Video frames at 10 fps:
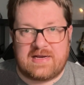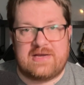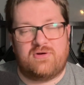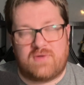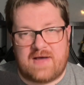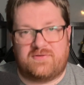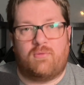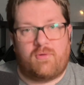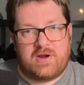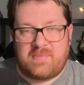and you don't have to
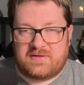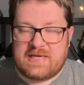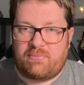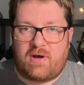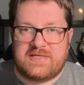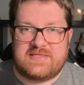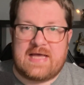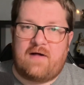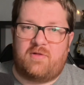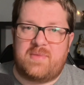worry about that pricing
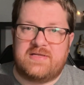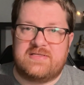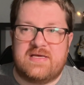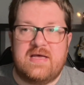element.